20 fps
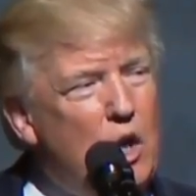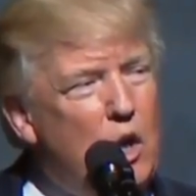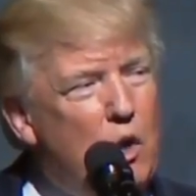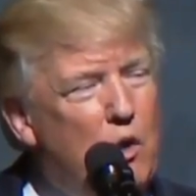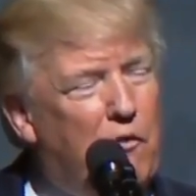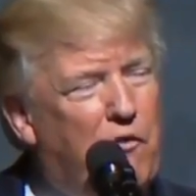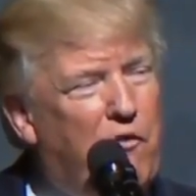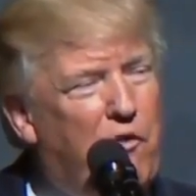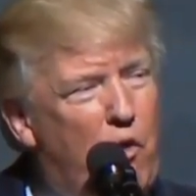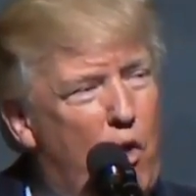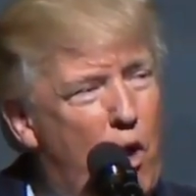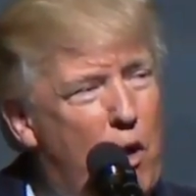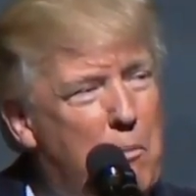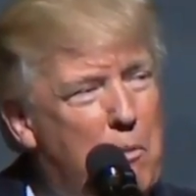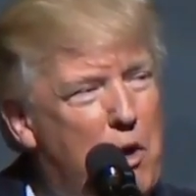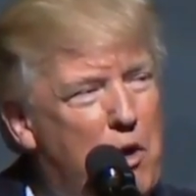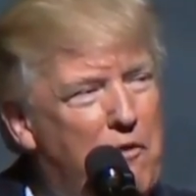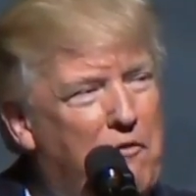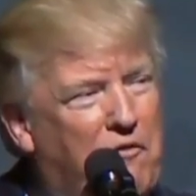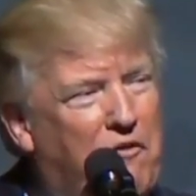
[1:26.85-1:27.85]
your
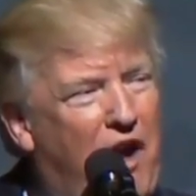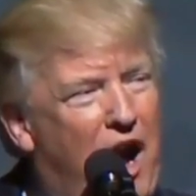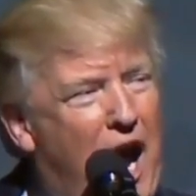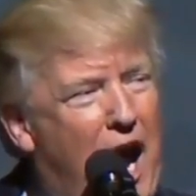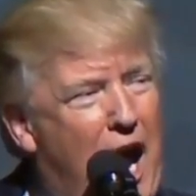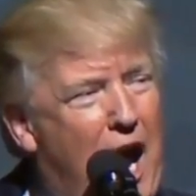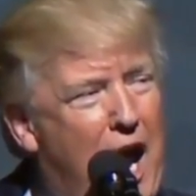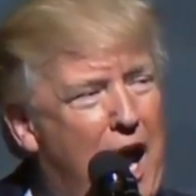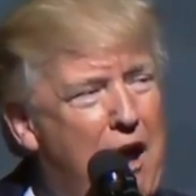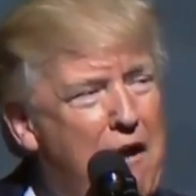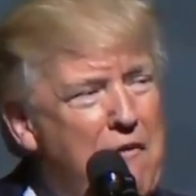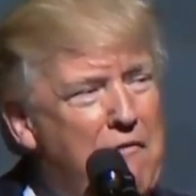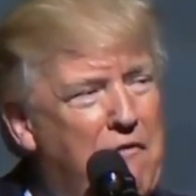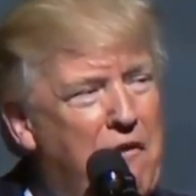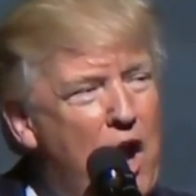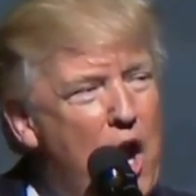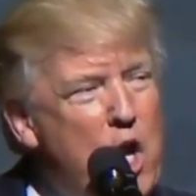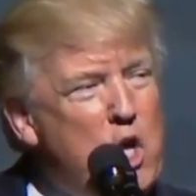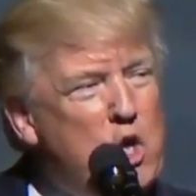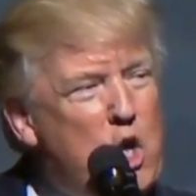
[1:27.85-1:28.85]
former
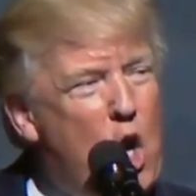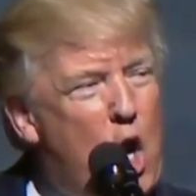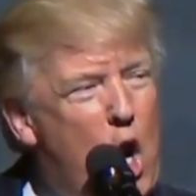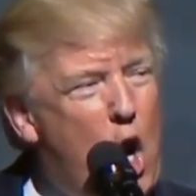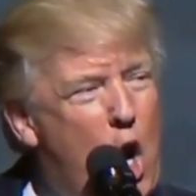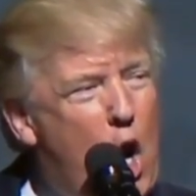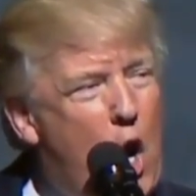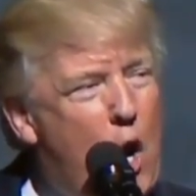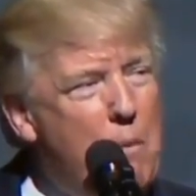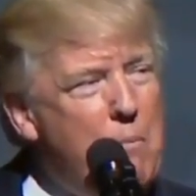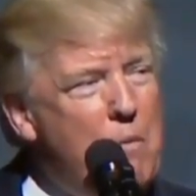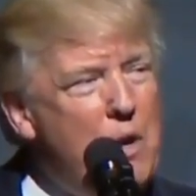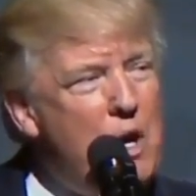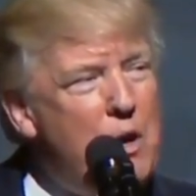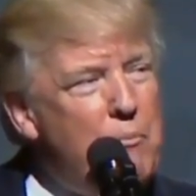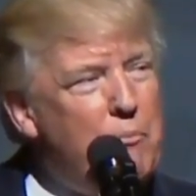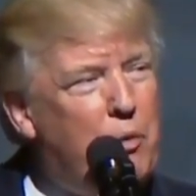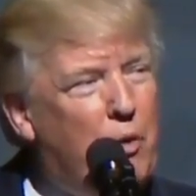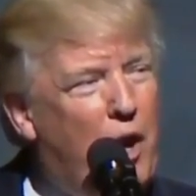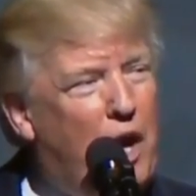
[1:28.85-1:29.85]
5-term
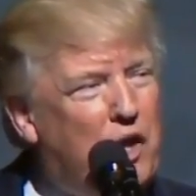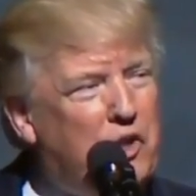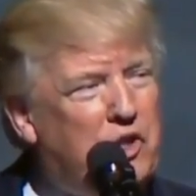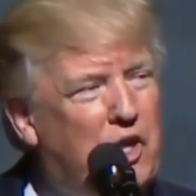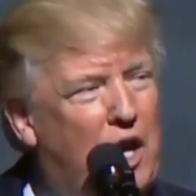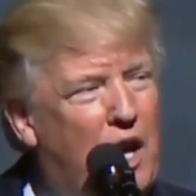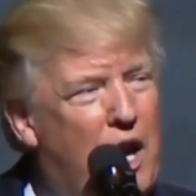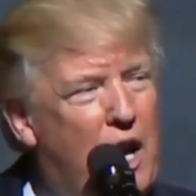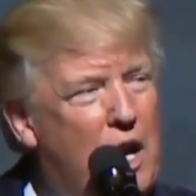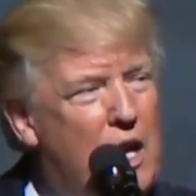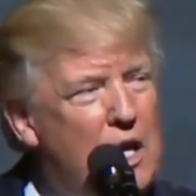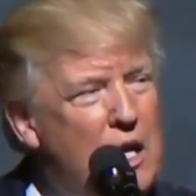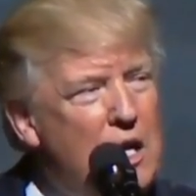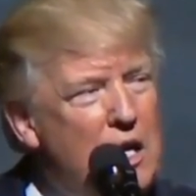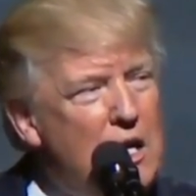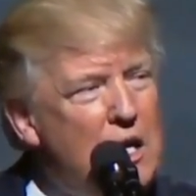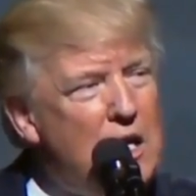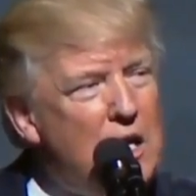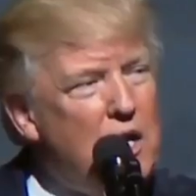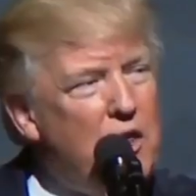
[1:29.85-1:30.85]
president,
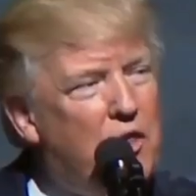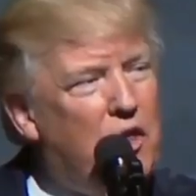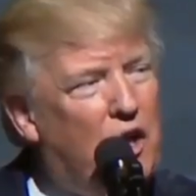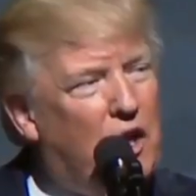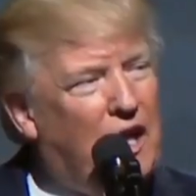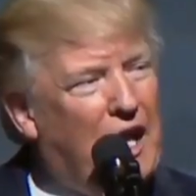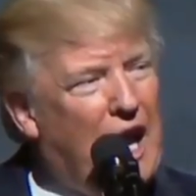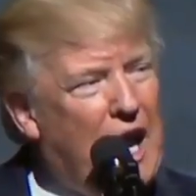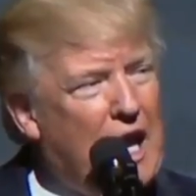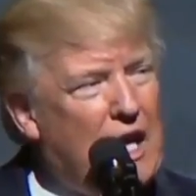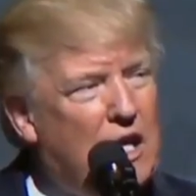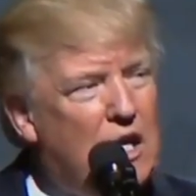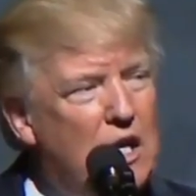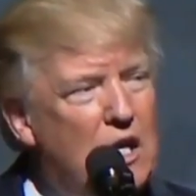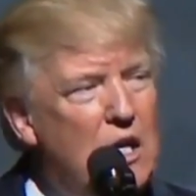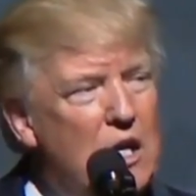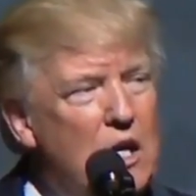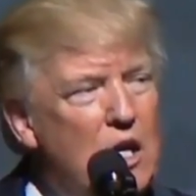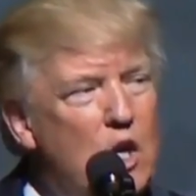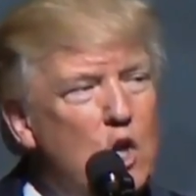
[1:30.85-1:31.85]
the late
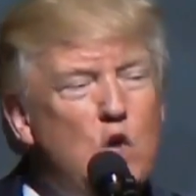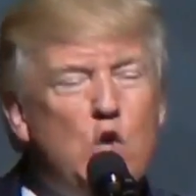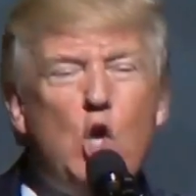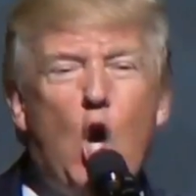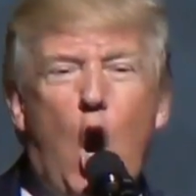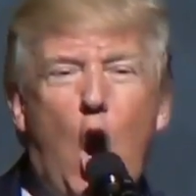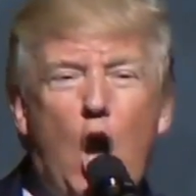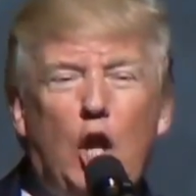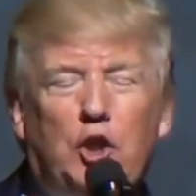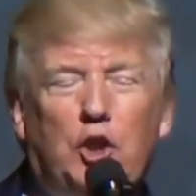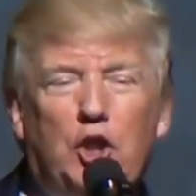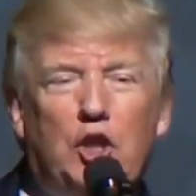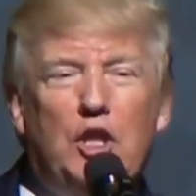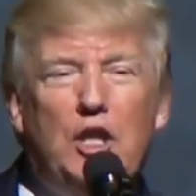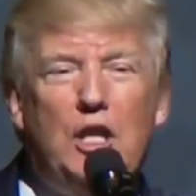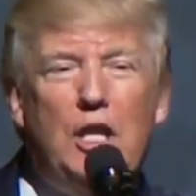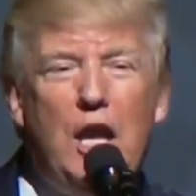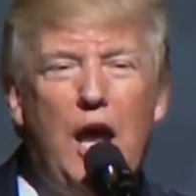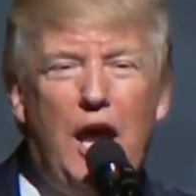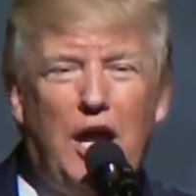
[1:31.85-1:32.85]

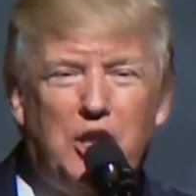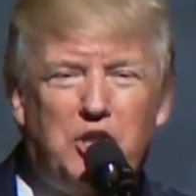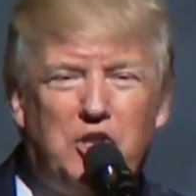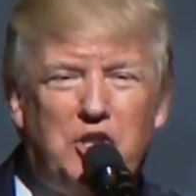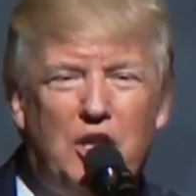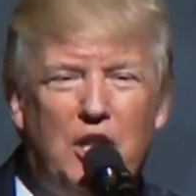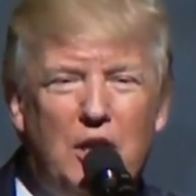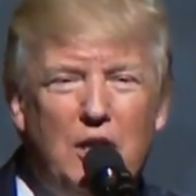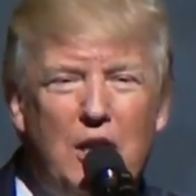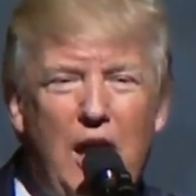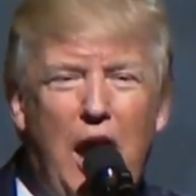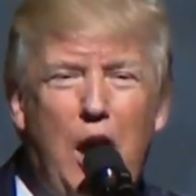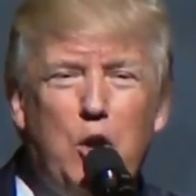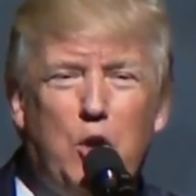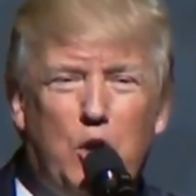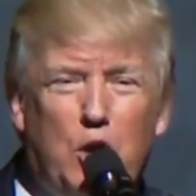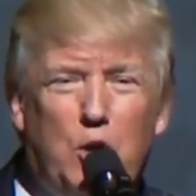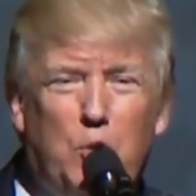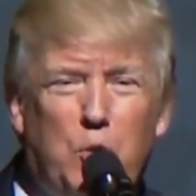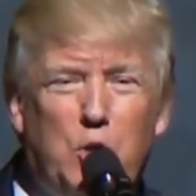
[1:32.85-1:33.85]
Charlton Heston.
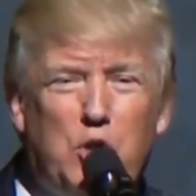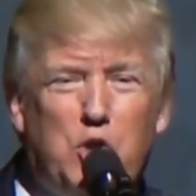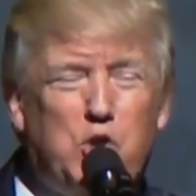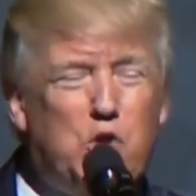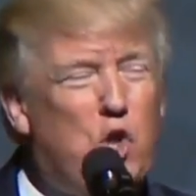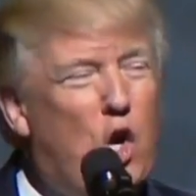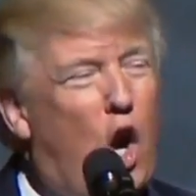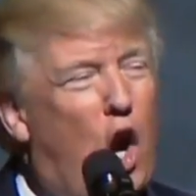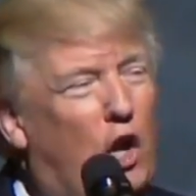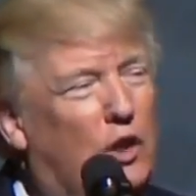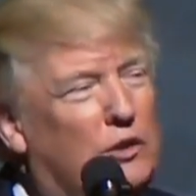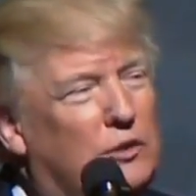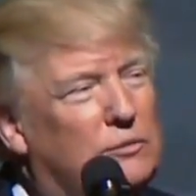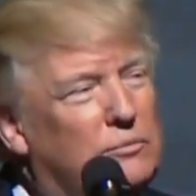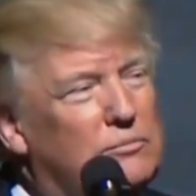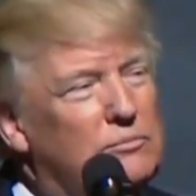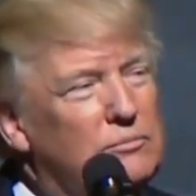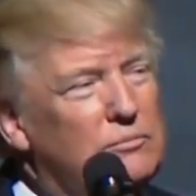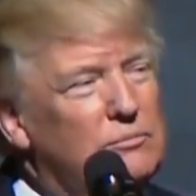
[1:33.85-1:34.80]
How good was Charlton?